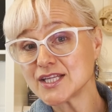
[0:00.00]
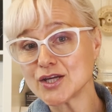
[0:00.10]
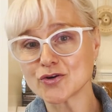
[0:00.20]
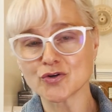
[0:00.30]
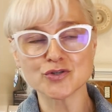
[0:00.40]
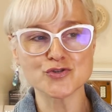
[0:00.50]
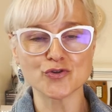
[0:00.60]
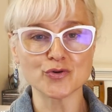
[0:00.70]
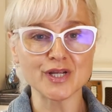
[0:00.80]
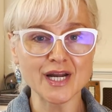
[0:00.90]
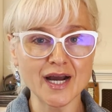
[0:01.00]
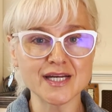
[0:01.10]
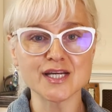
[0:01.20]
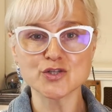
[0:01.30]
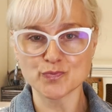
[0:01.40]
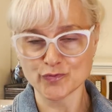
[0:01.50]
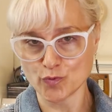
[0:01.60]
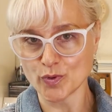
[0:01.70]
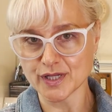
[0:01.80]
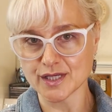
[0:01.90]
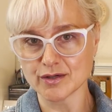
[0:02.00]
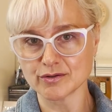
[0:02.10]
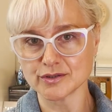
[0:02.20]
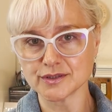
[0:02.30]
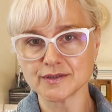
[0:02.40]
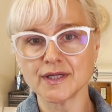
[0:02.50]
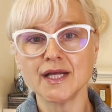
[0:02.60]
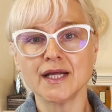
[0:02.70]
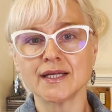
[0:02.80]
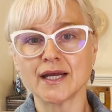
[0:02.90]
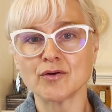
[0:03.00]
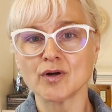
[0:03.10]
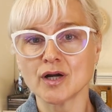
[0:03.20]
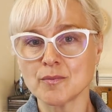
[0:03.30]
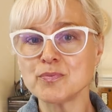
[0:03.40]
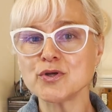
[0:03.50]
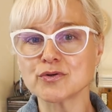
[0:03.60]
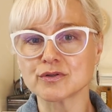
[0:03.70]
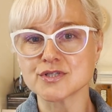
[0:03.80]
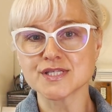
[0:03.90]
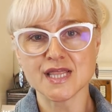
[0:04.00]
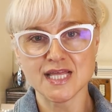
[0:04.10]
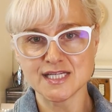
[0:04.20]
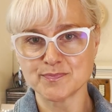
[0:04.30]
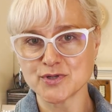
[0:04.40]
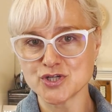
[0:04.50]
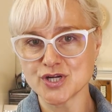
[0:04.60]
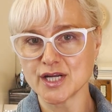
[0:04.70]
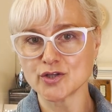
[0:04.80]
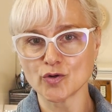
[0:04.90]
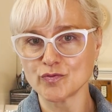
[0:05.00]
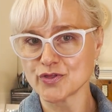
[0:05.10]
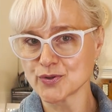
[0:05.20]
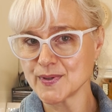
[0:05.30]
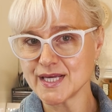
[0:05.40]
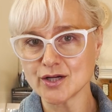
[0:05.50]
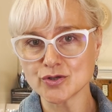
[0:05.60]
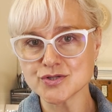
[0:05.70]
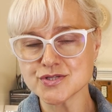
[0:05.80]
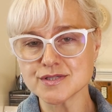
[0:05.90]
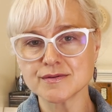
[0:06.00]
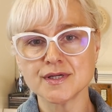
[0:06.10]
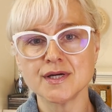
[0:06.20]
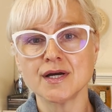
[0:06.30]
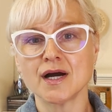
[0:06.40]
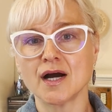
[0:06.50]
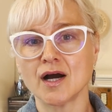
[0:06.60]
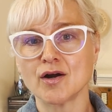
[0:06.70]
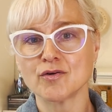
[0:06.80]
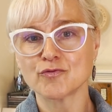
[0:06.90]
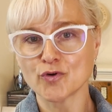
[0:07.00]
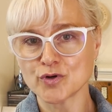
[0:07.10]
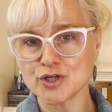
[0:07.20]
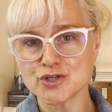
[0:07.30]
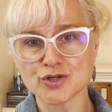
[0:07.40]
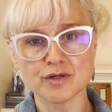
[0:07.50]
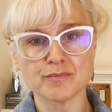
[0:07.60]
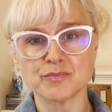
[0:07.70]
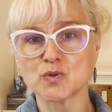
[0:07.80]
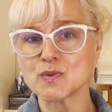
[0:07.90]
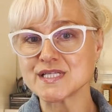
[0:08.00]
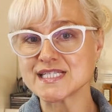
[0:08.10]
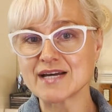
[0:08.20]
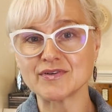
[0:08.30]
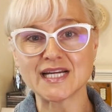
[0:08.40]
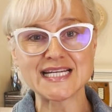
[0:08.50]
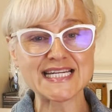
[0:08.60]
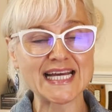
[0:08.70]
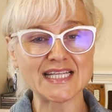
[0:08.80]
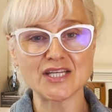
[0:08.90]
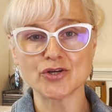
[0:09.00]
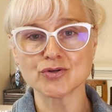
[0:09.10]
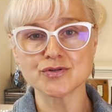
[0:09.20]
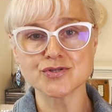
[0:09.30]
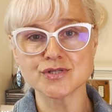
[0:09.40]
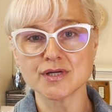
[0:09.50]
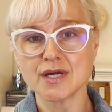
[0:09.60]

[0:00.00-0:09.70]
years, 39 years, or 40 years. Now, computers, they depreciate it over 3 years. Furniture between 7 and 10 years.